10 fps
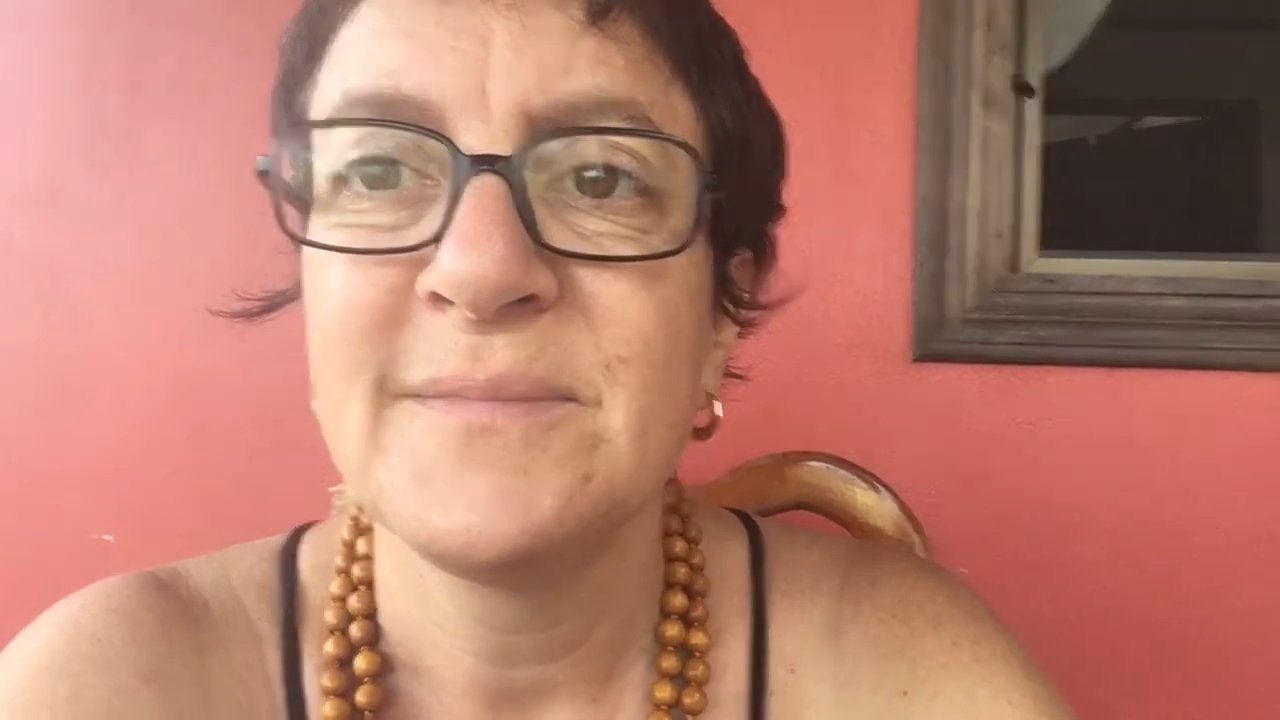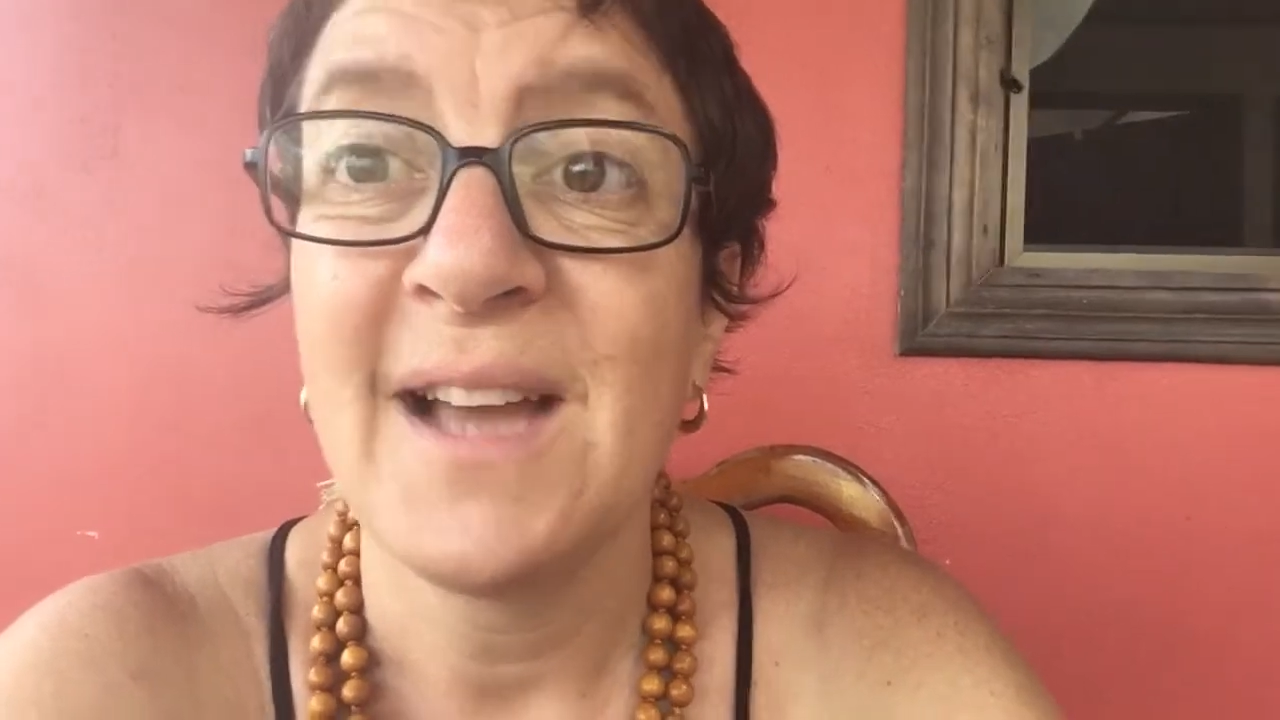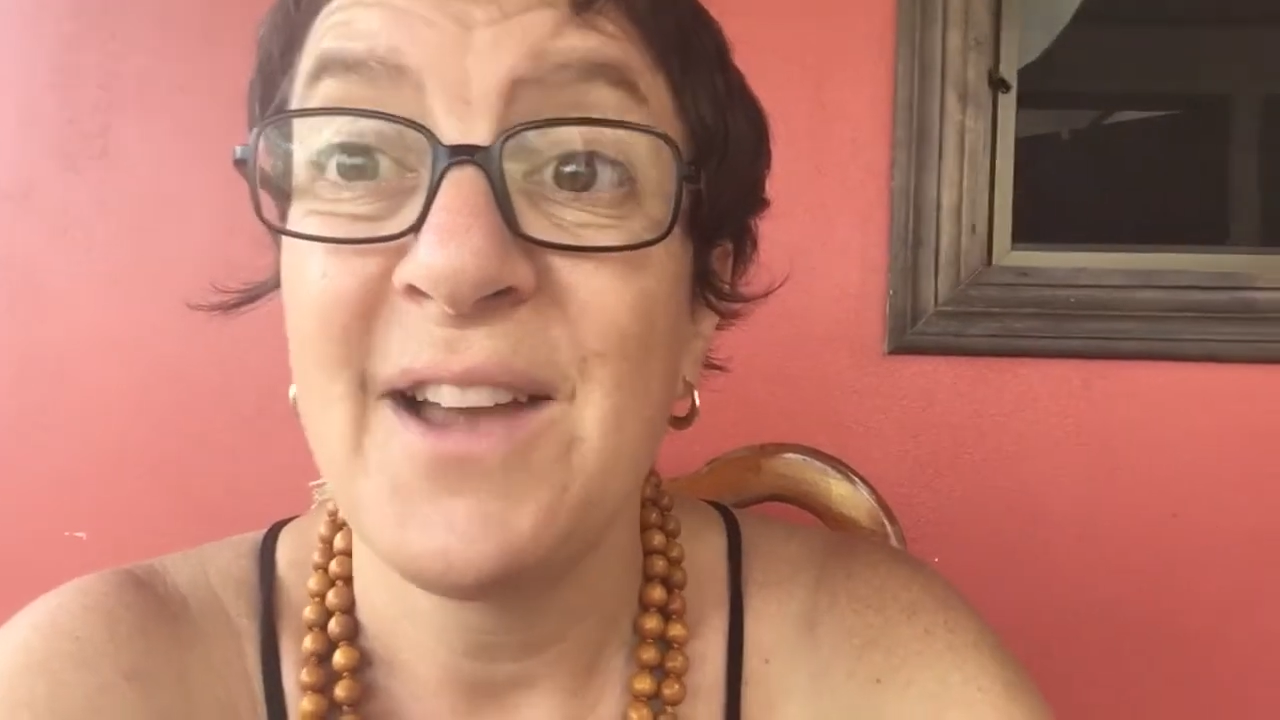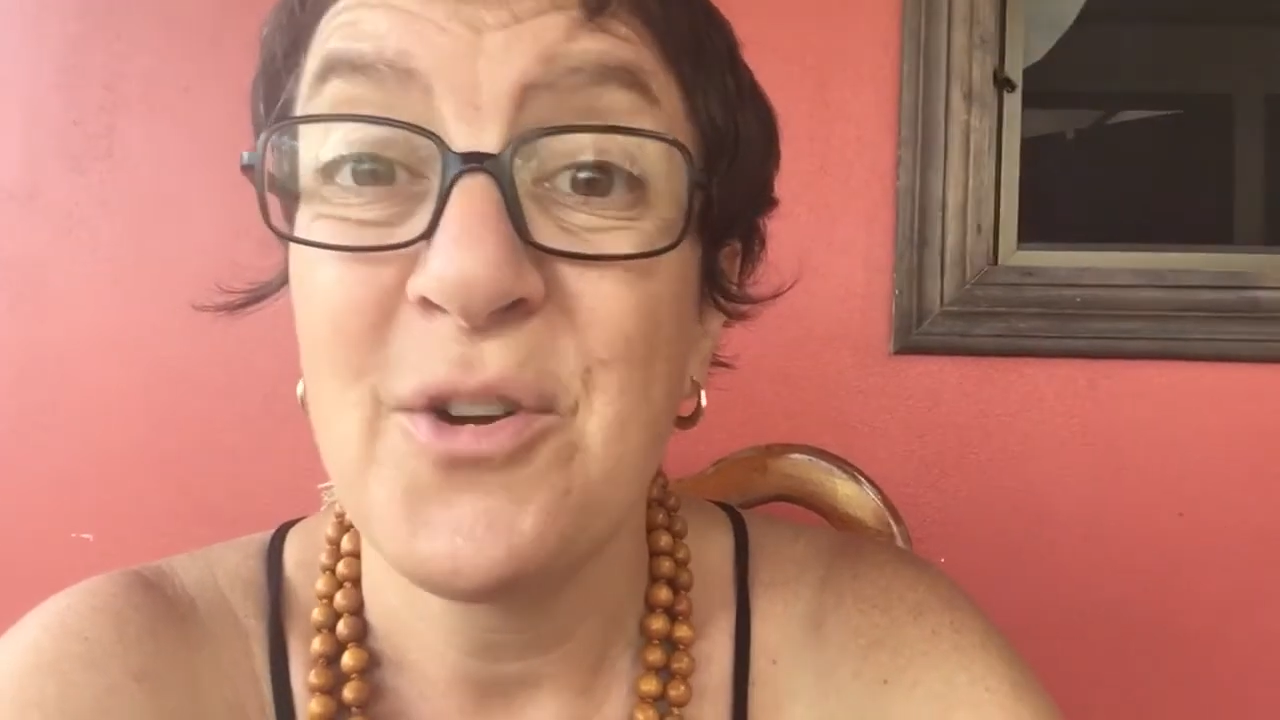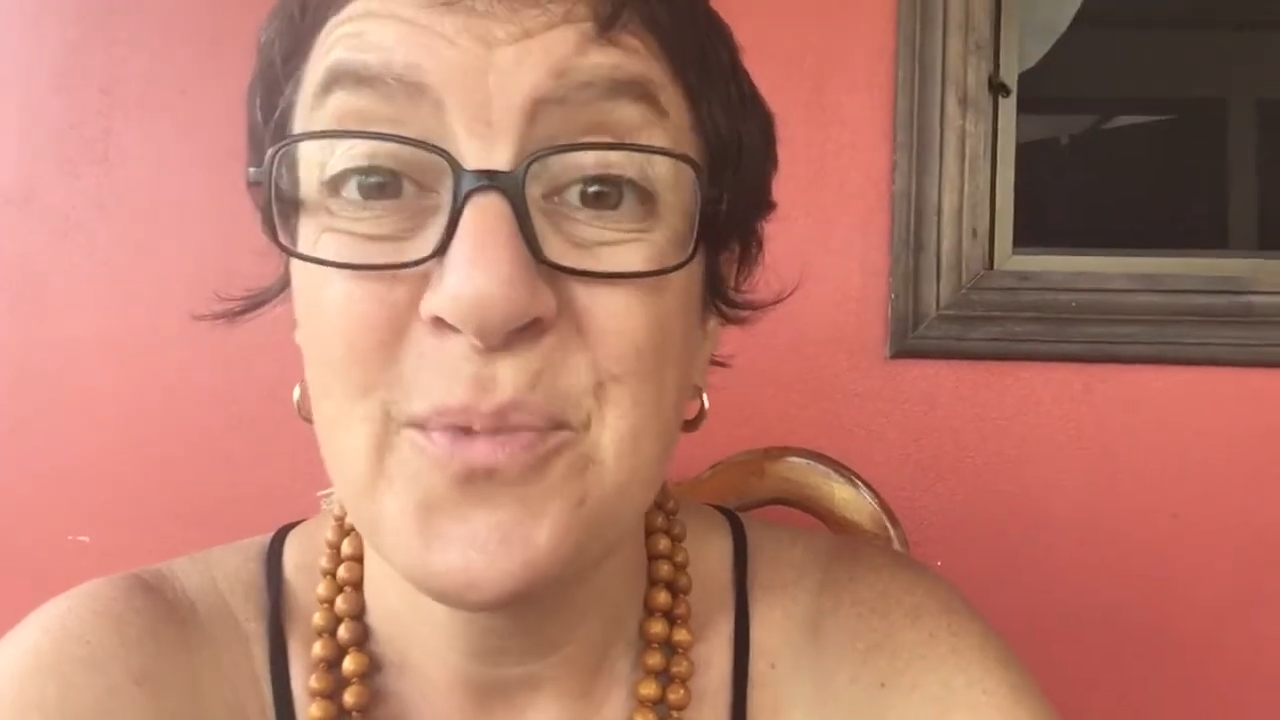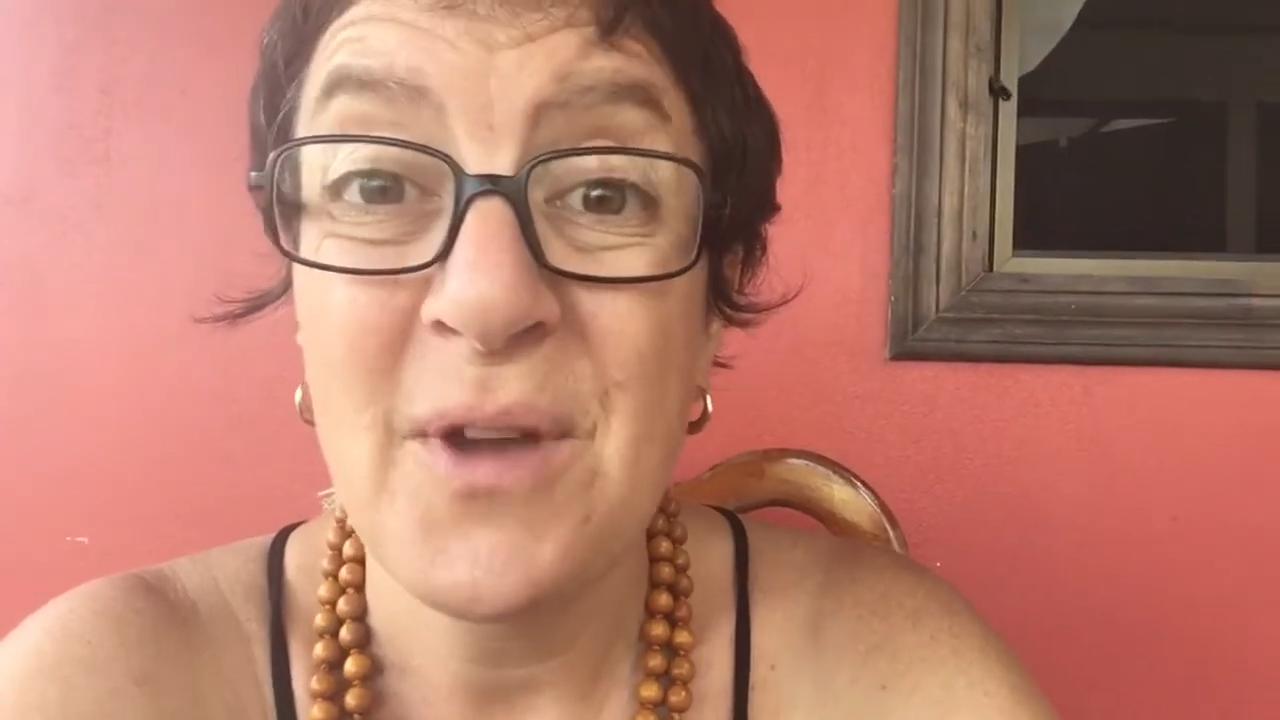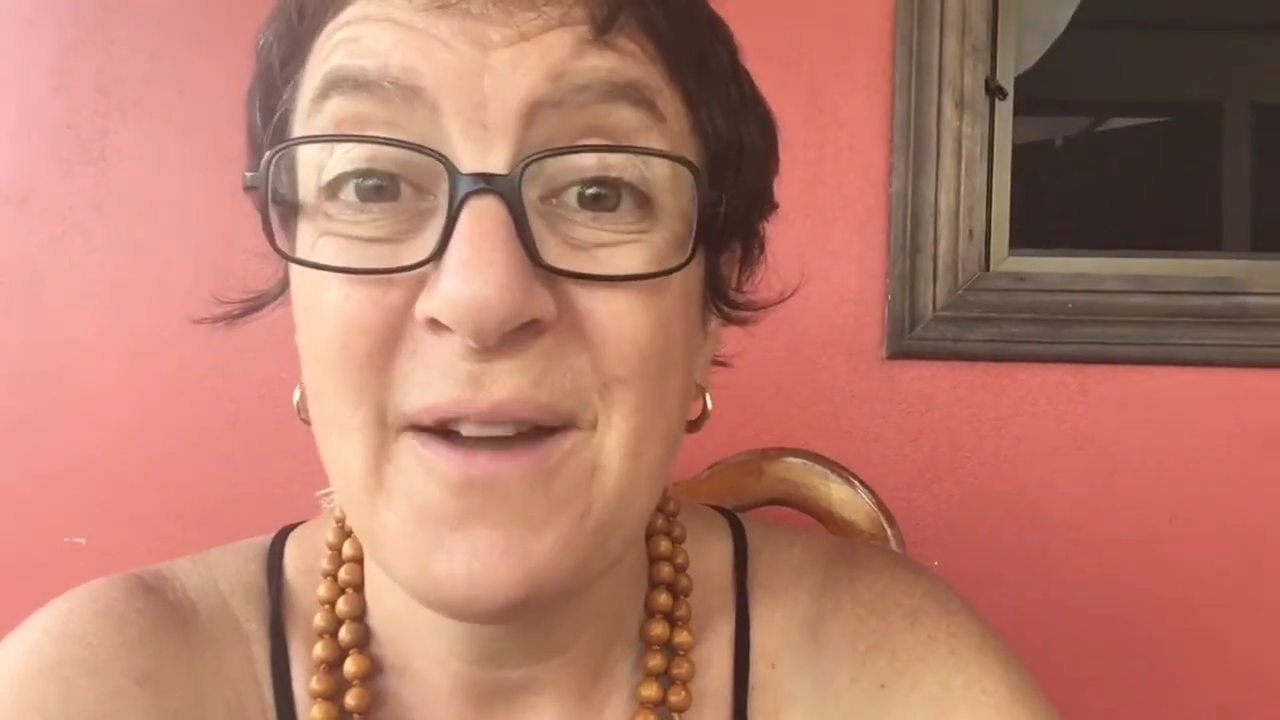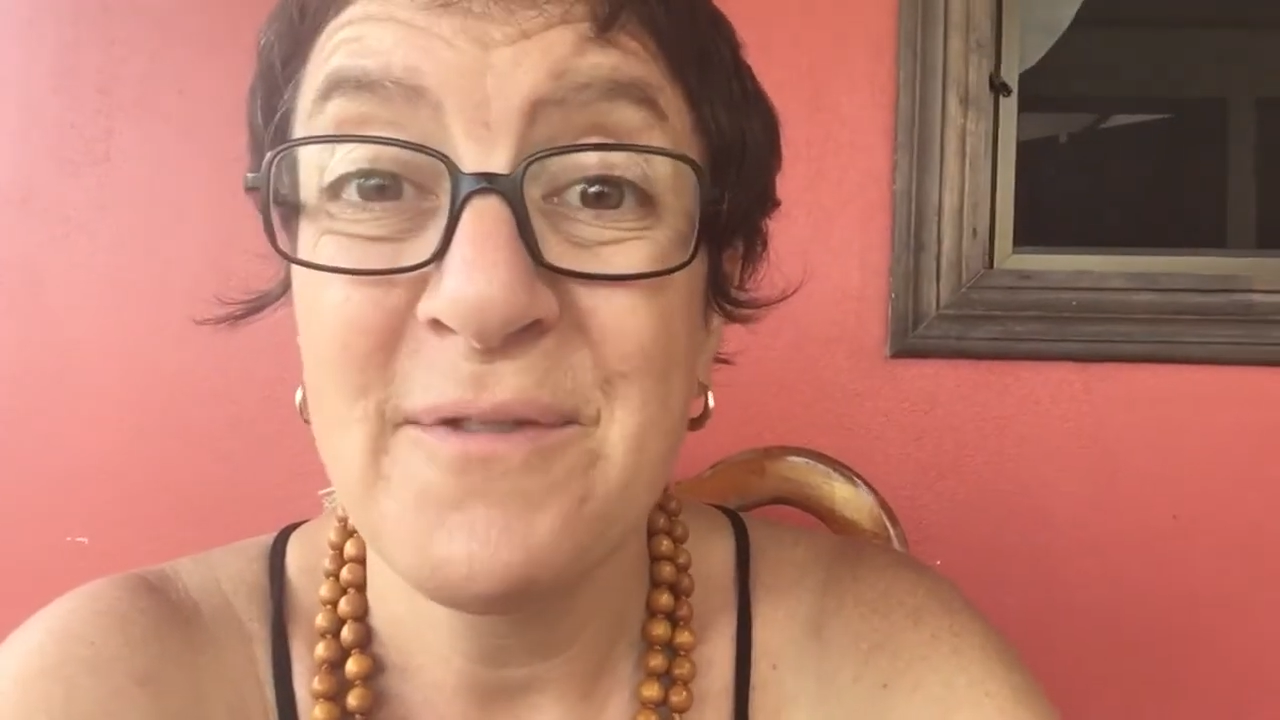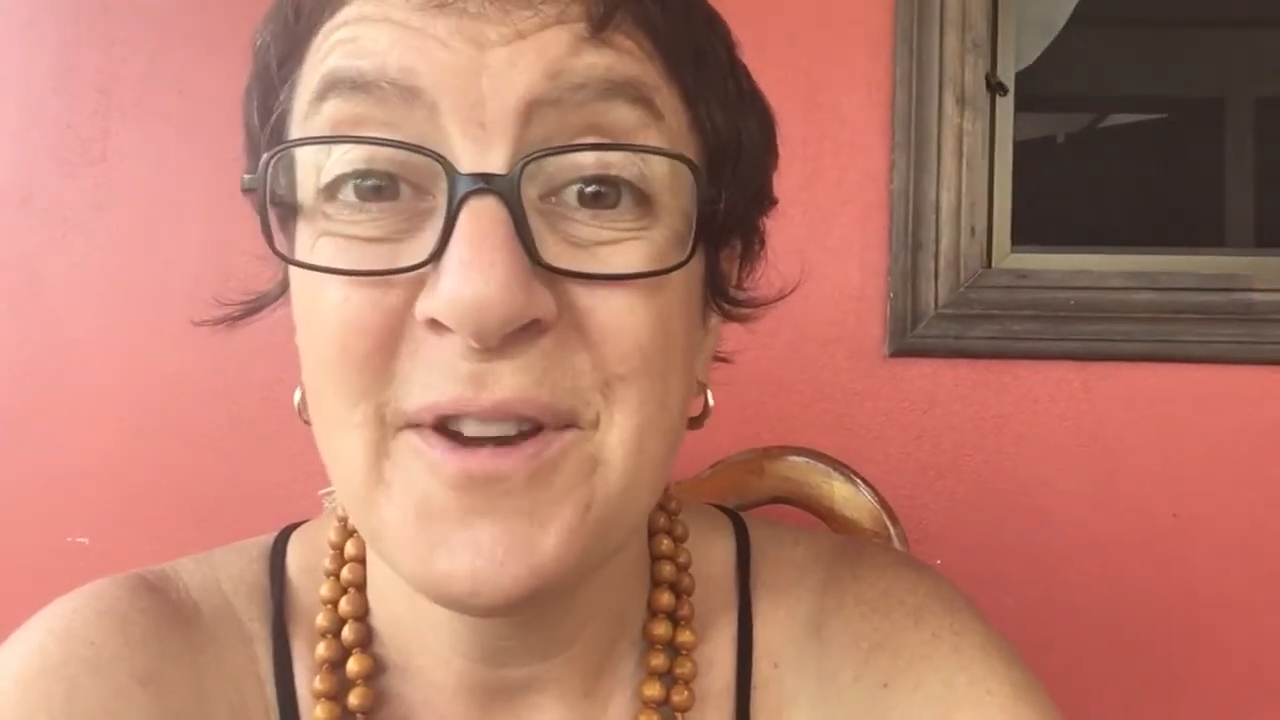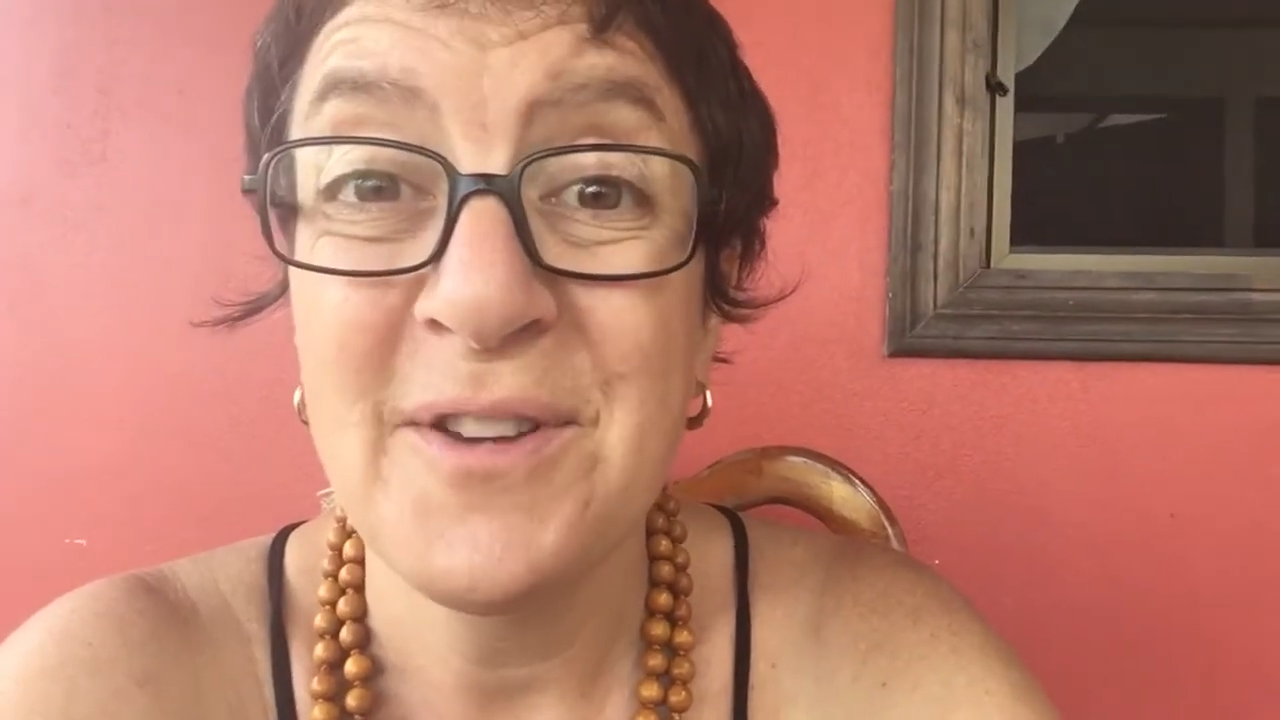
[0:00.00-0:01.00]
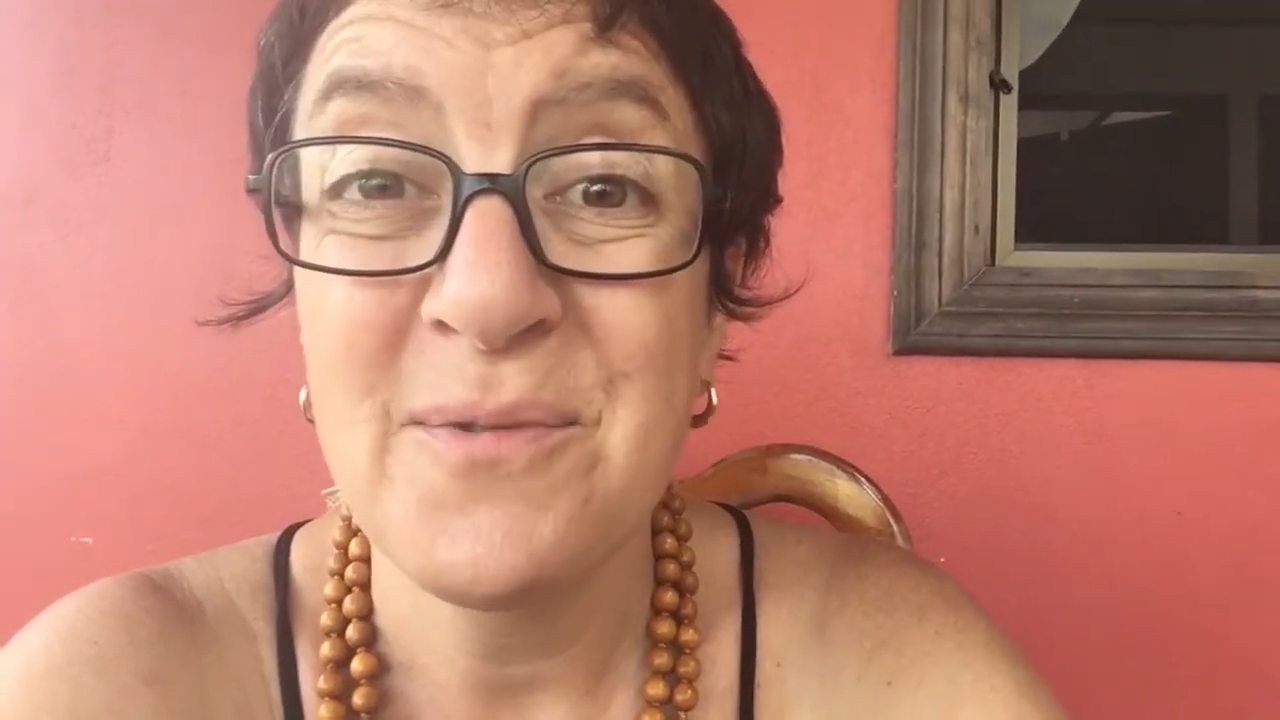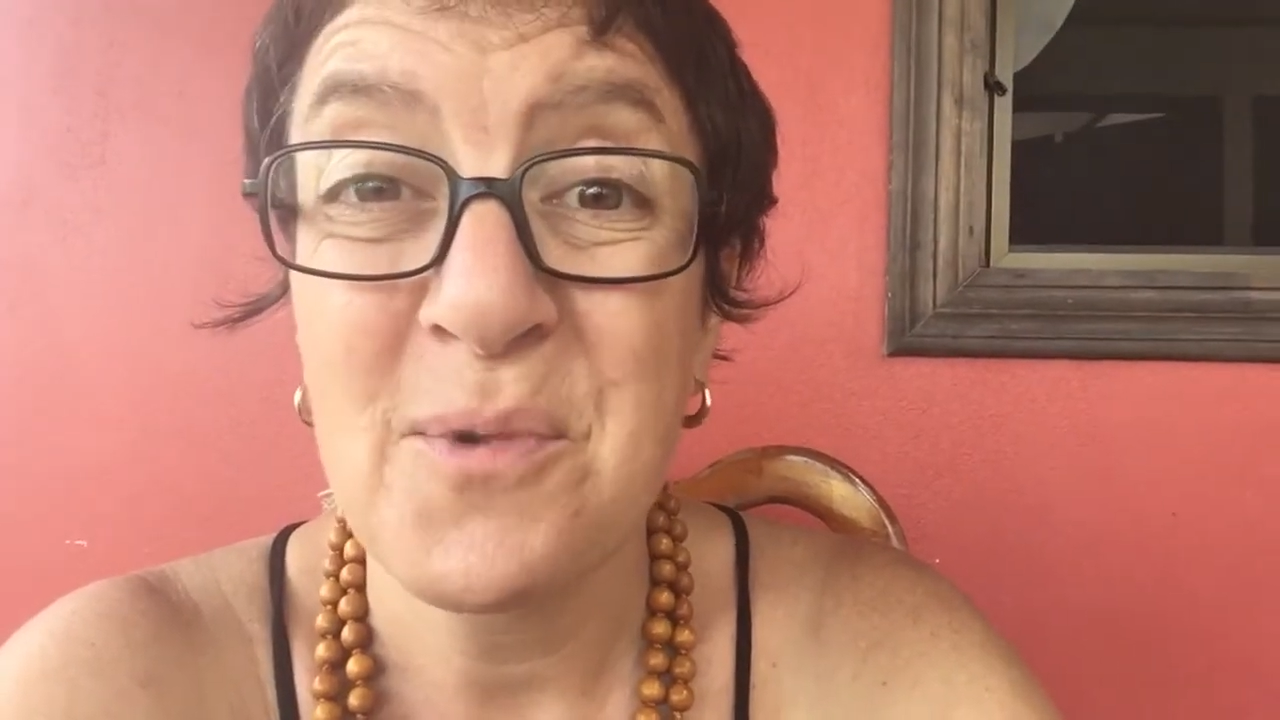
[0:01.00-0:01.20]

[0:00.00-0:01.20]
I hope you have fun